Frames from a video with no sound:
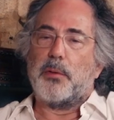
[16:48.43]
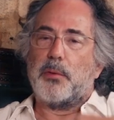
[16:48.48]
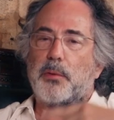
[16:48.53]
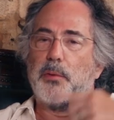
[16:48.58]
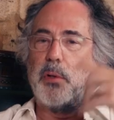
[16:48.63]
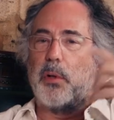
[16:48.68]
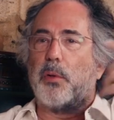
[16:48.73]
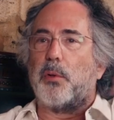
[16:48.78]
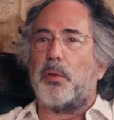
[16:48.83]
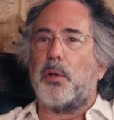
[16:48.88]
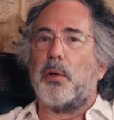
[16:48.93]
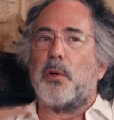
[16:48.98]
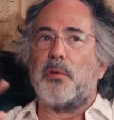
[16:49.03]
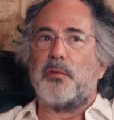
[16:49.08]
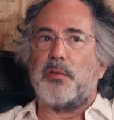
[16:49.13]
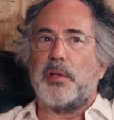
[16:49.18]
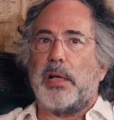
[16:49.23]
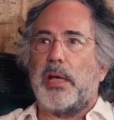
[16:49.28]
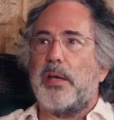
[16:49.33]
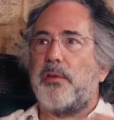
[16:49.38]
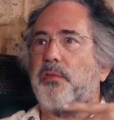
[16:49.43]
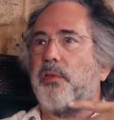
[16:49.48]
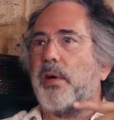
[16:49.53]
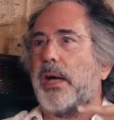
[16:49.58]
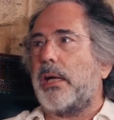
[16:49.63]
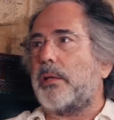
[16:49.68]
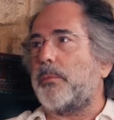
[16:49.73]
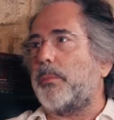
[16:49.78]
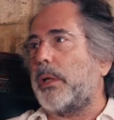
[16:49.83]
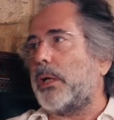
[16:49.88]
rollover
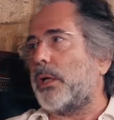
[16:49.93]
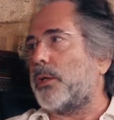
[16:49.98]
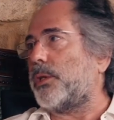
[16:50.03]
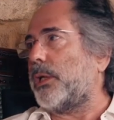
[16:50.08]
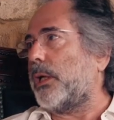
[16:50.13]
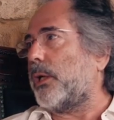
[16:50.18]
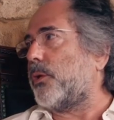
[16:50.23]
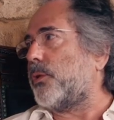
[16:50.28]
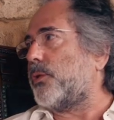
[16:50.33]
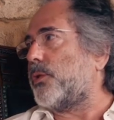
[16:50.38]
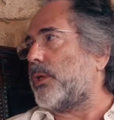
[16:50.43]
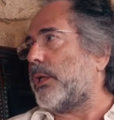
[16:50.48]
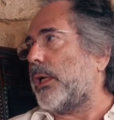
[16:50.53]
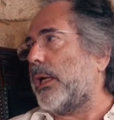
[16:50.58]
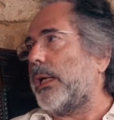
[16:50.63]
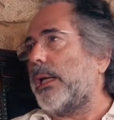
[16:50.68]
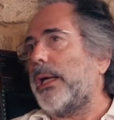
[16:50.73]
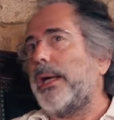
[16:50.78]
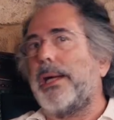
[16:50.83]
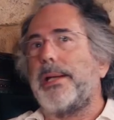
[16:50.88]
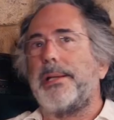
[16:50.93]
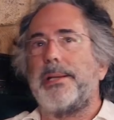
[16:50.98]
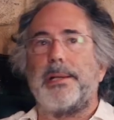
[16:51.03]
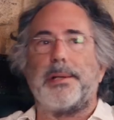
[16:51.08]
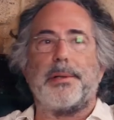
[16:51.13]
effect because they go on CNN,